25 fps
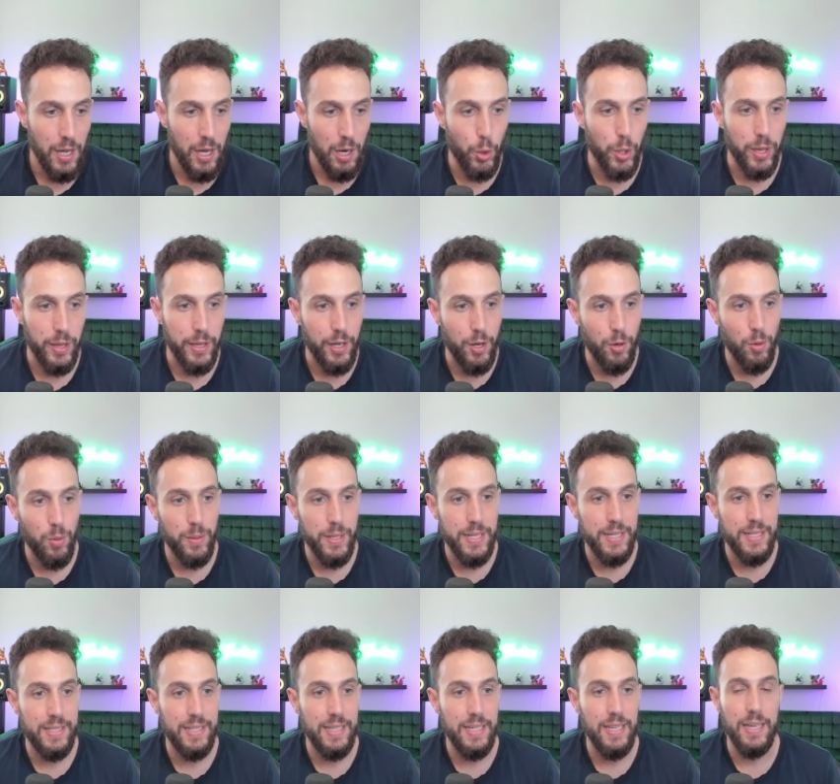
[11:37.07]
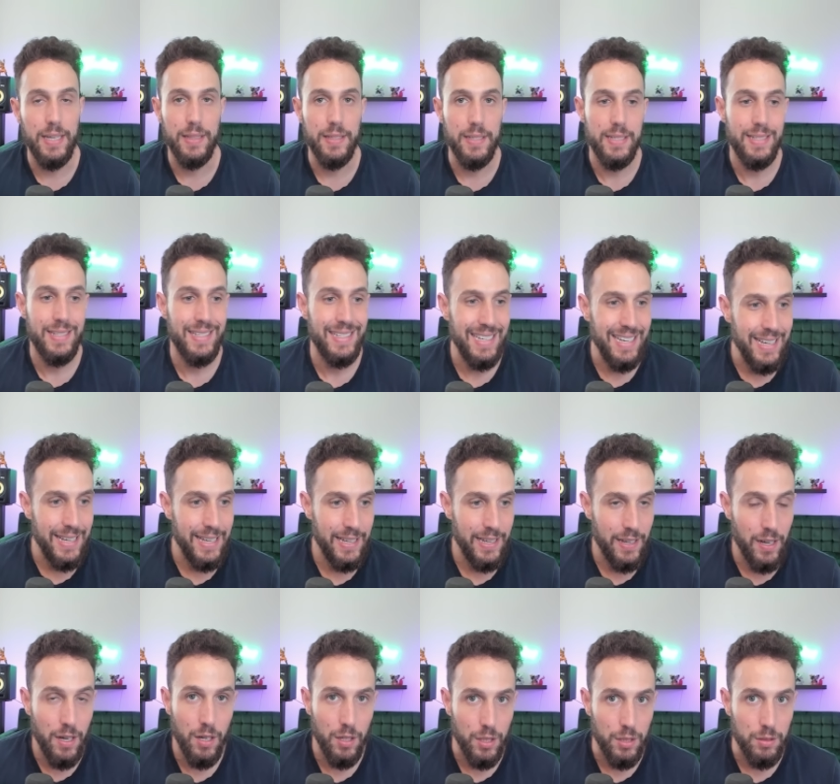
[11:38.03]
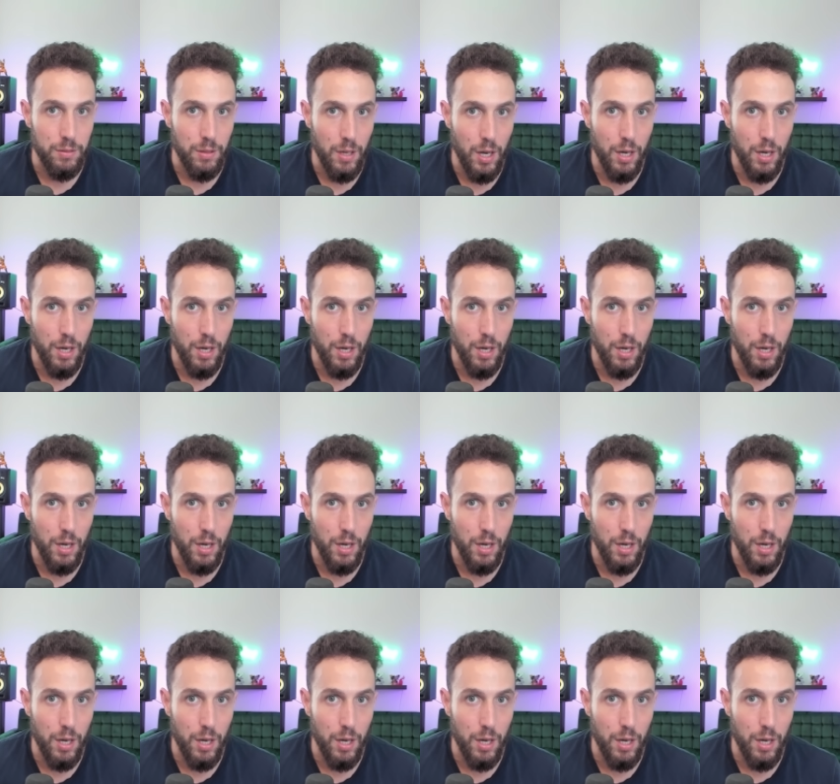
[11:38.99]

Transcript: we're literally seeing the CEO